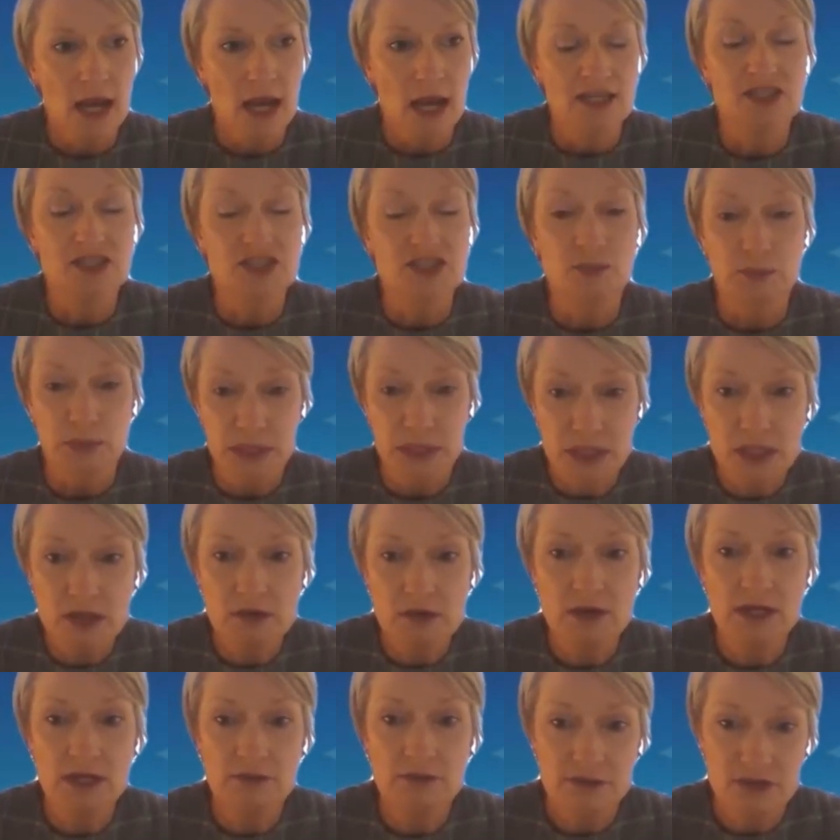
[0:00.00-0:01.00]
a
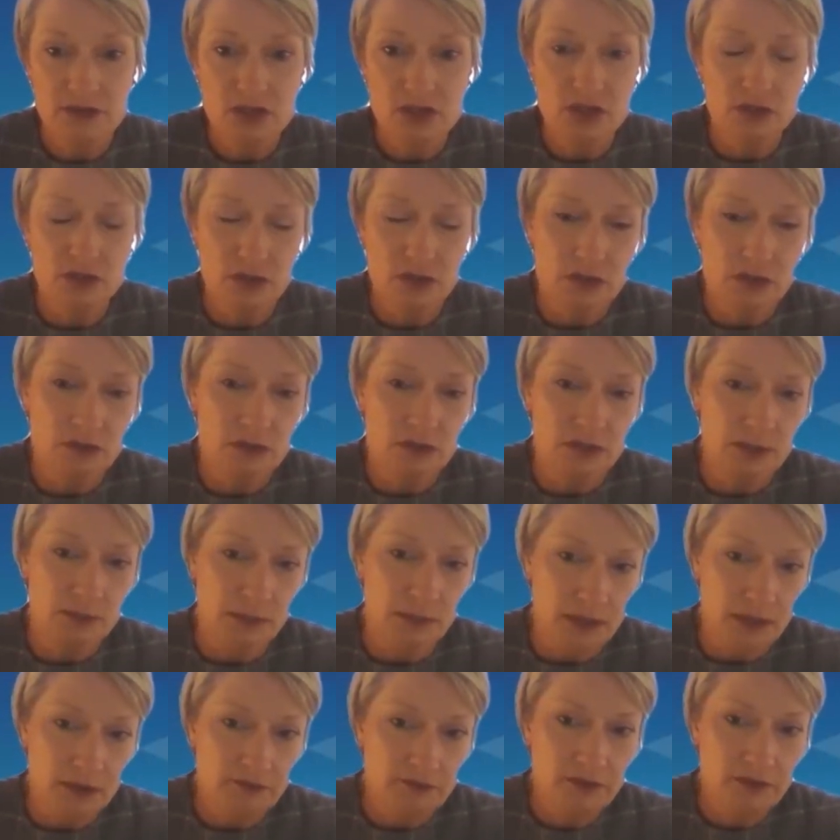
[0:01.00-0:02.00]
superior visual acuity
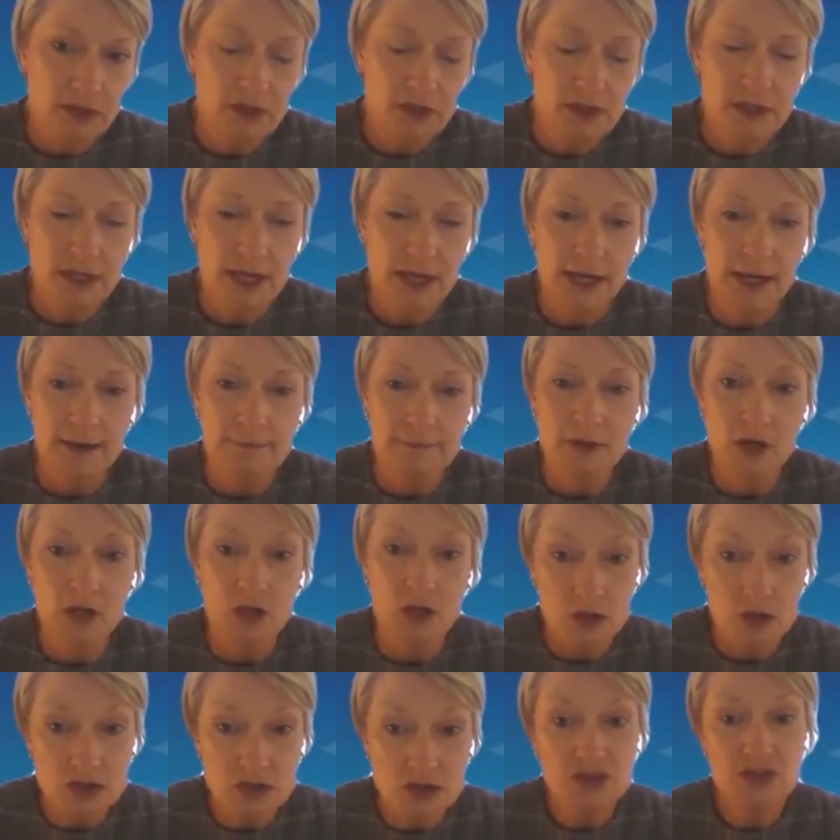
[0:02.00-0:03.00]
benefit.
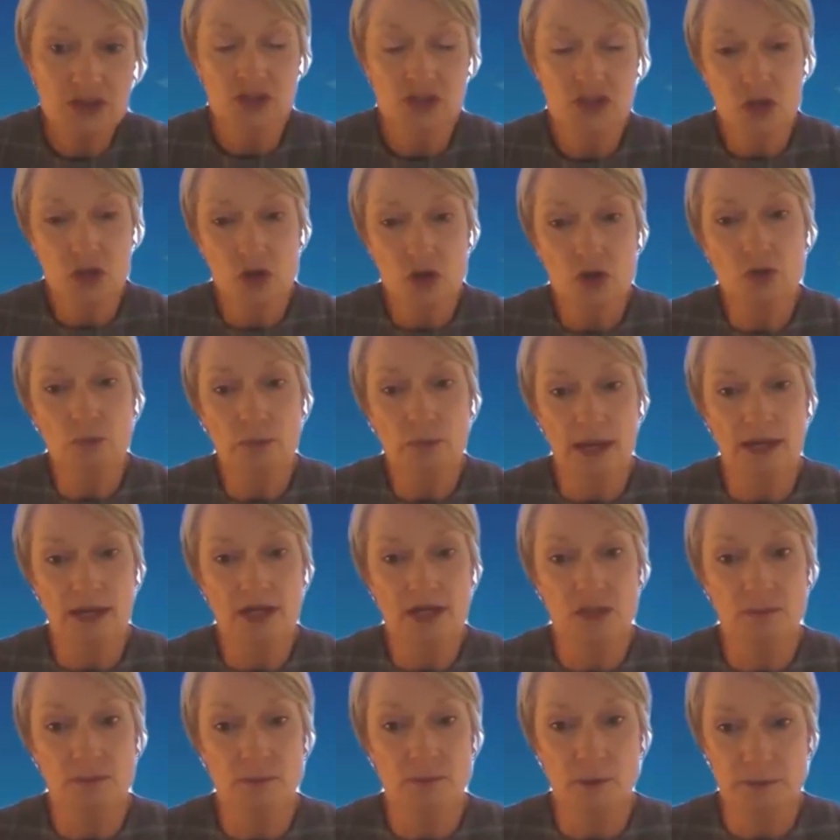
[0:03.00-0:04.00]
Across the total
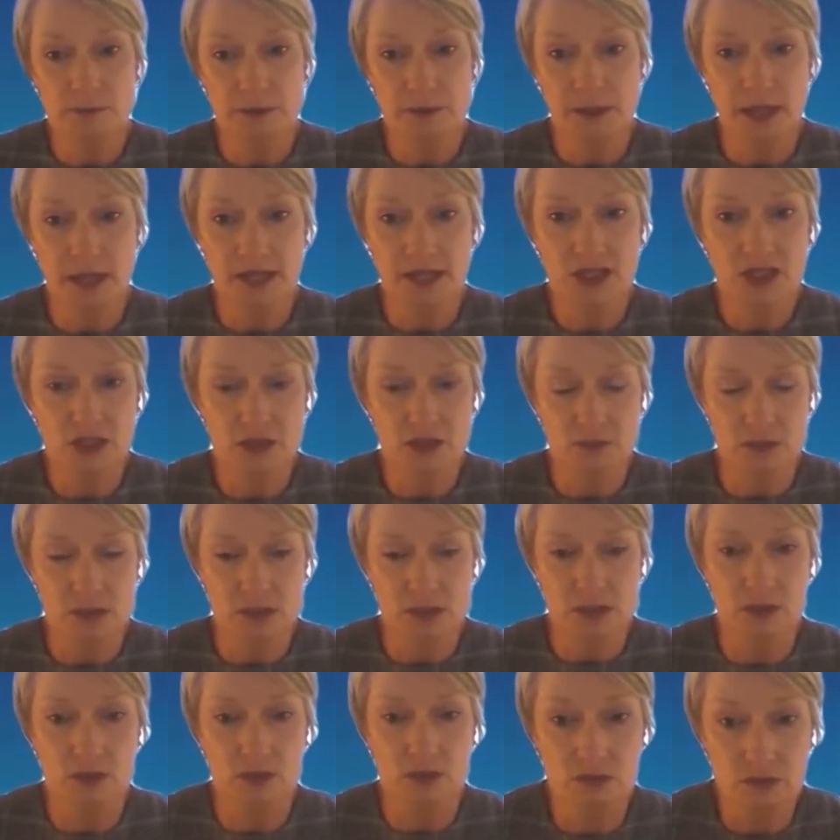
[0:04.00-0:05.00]
patient population, it
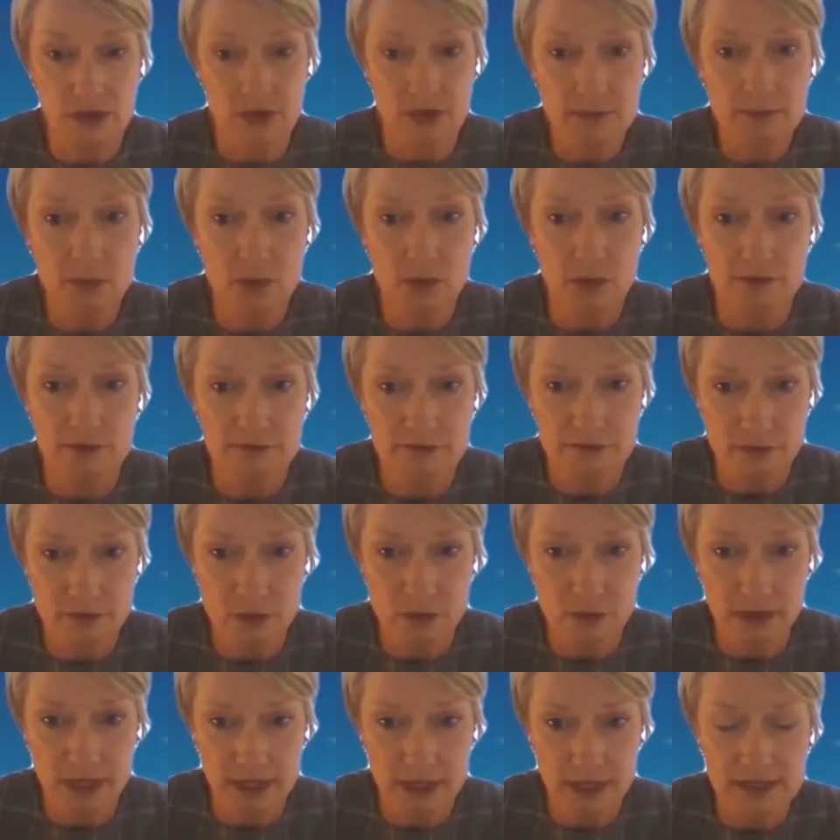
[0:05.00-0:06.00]
was
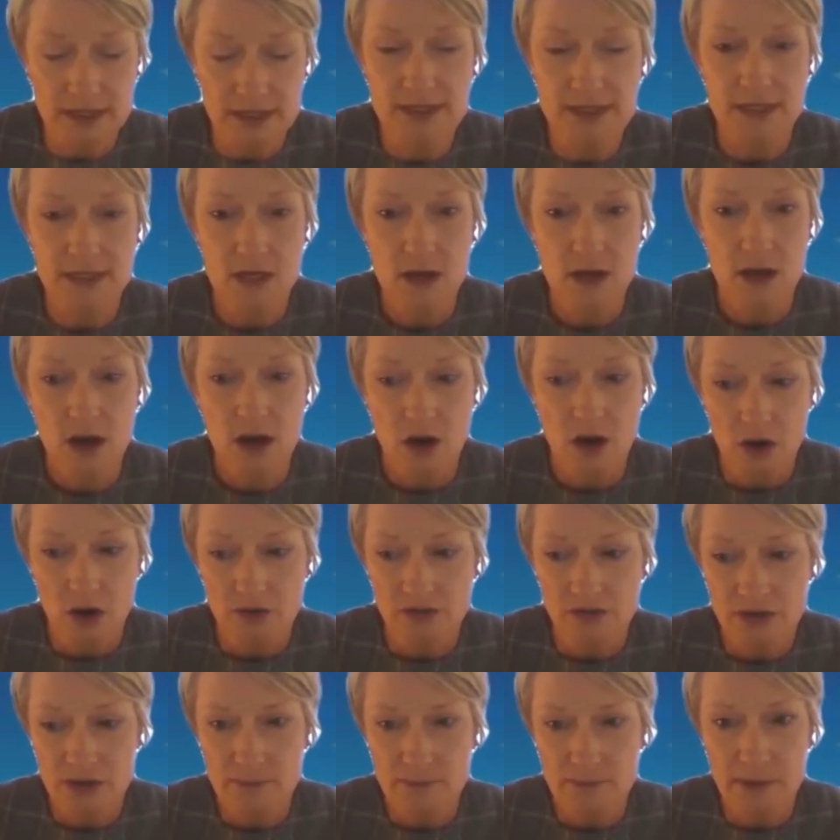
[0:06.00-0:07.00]
3.4 letters
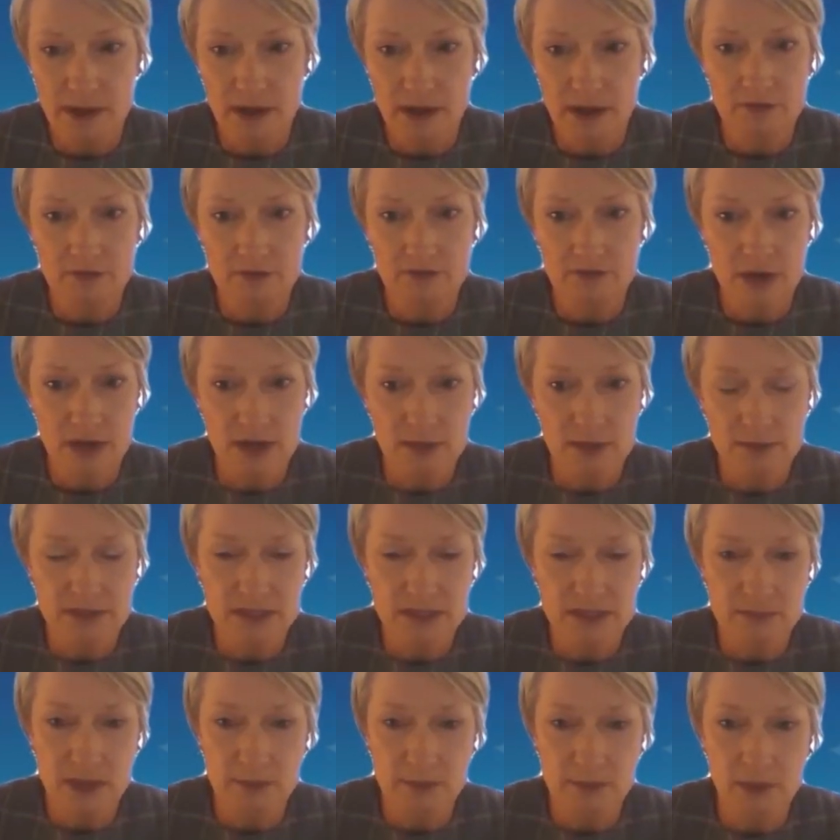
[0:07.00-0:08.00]
over and above
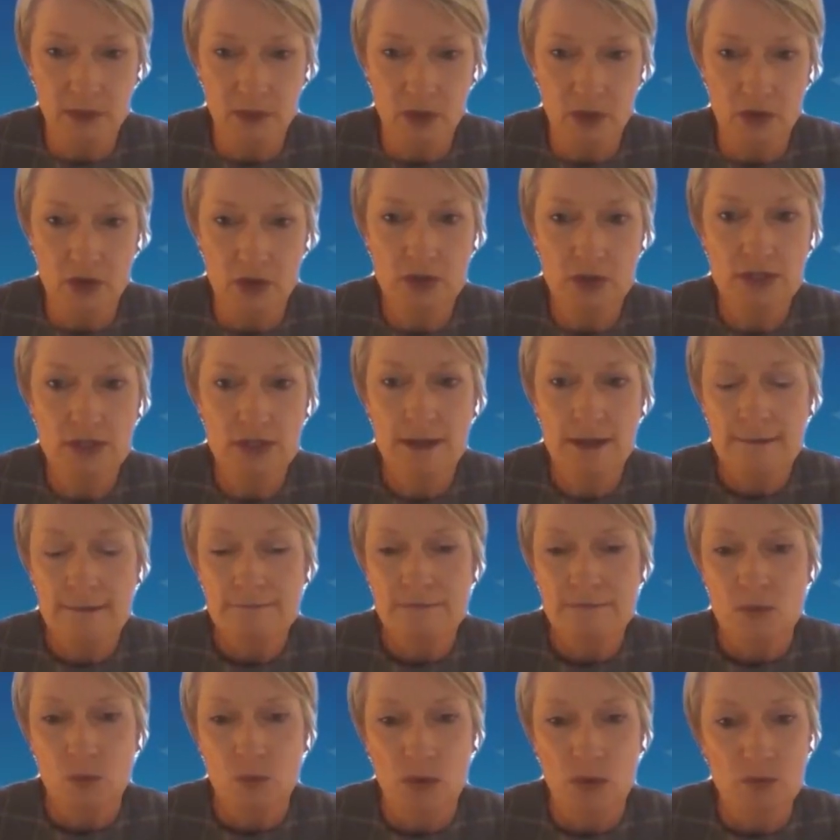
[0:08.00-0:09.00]
ranibizumab alone.
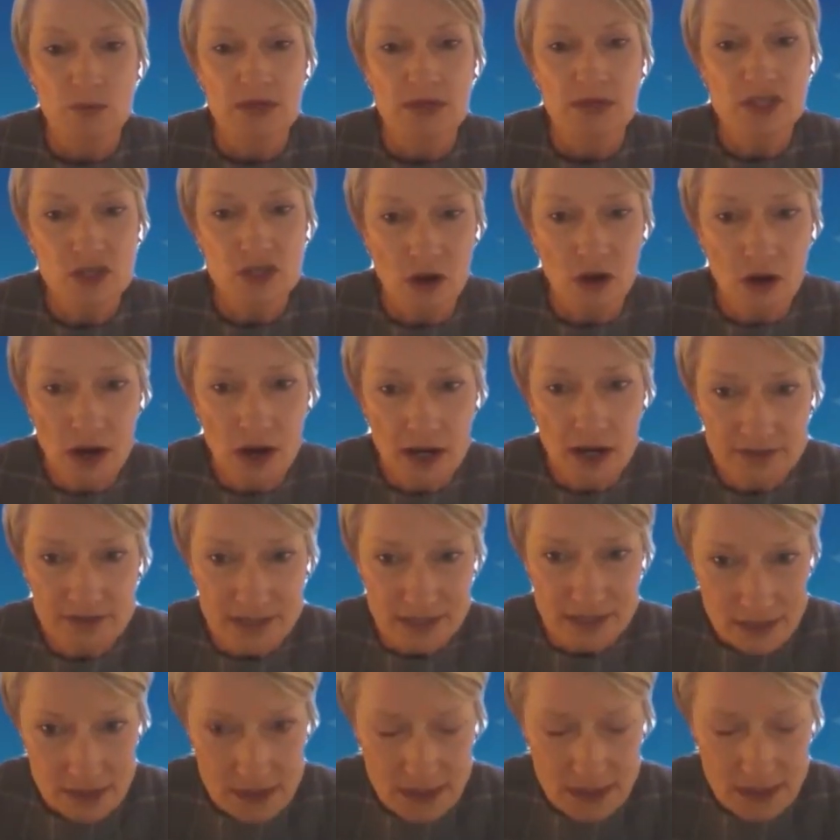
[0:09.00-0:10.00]
When we dived
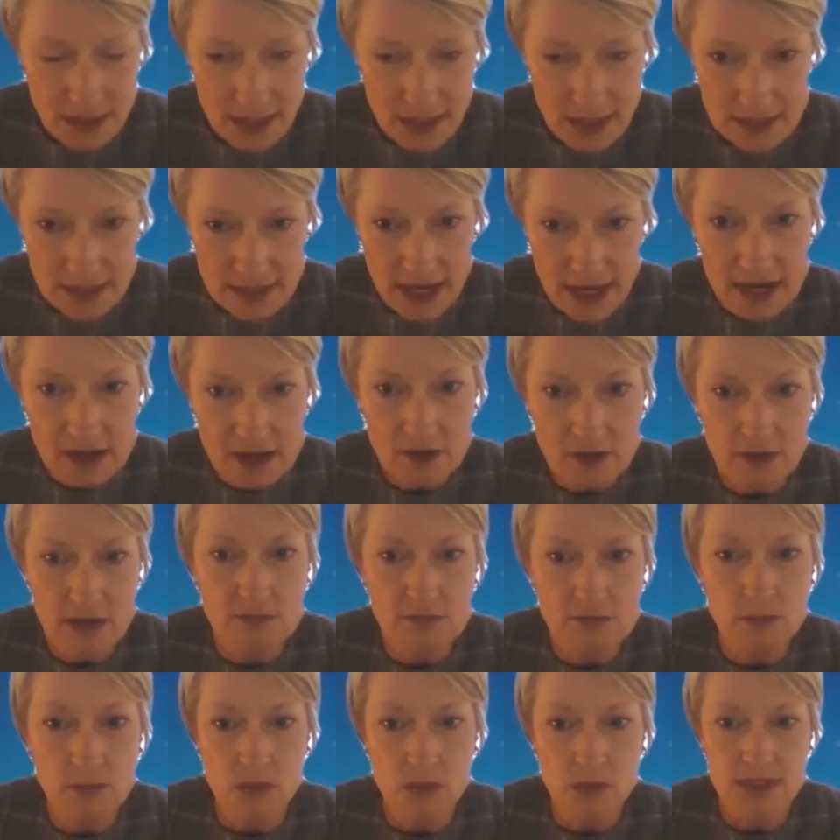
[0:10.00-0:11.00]
into that data
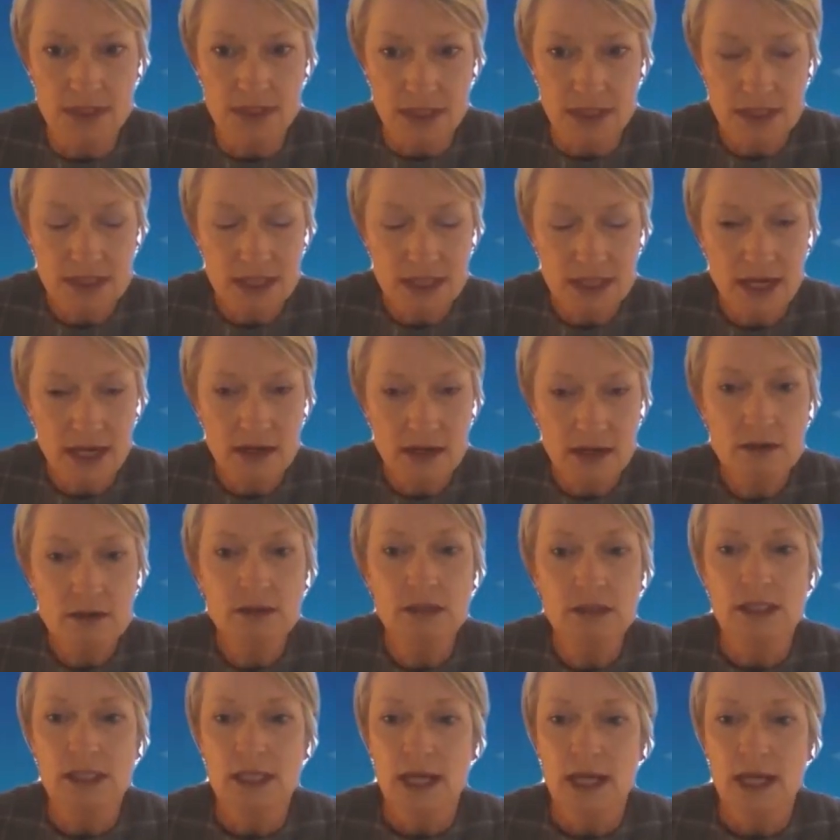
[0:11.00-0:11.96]
in more detail,